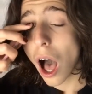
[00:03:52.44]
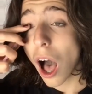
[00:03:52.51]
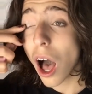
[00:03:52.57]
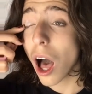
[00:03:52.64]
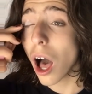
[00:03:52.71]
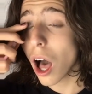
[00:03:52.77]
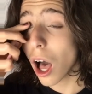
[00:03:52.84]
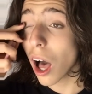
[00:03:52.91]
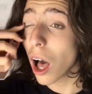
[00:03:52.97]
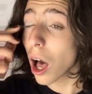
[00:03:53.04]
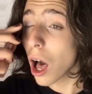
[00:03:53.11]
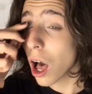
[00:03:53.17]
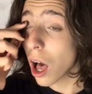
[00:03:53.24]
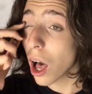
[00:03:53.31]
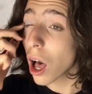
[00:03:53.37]
and
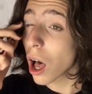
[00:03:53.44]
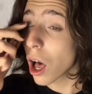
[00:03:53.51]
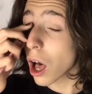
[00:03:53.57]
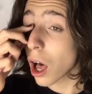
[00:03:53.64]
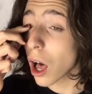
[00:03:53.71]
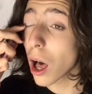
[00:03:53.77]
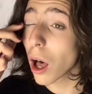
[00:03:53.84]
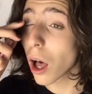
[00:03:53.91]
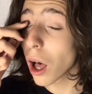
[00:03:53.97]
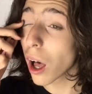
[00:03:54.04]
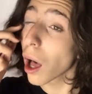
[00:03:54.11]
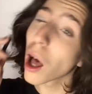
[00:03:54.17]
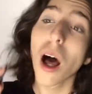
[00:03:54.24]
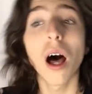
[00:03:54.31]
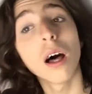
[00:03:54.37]
I am
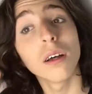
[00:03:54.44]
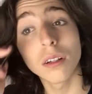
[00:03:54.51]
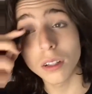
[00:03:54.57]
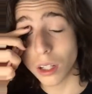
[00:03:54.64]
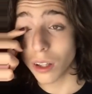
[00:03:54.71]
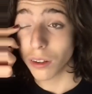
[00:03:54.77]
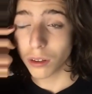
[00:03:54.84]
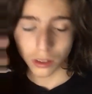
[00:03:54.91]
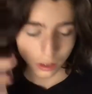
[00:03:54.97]
using